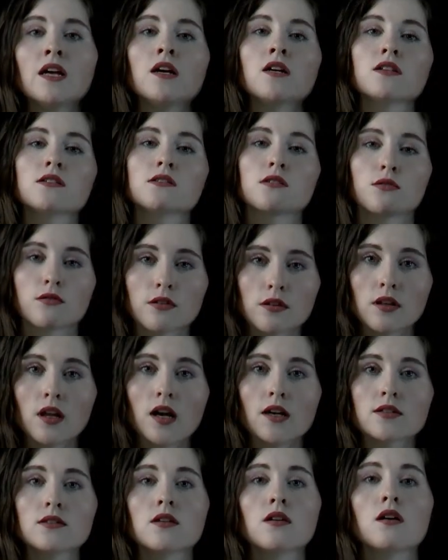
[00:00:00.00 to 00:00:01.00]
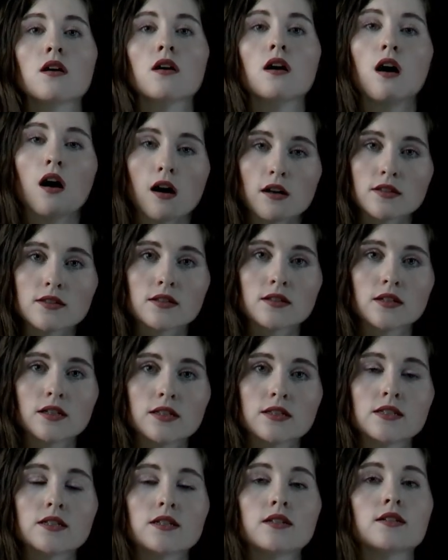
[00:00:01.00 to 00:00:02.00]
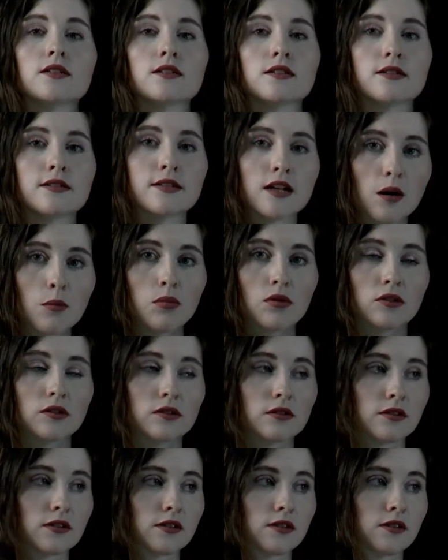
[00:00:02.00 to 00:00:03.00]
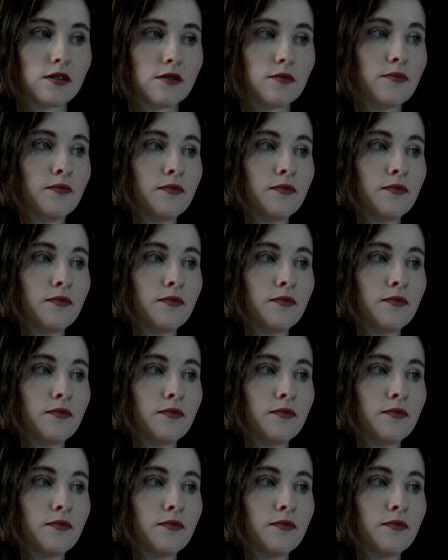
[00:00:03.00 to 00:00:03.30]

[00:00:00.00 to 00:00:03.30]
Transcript: so the last consonant doubles.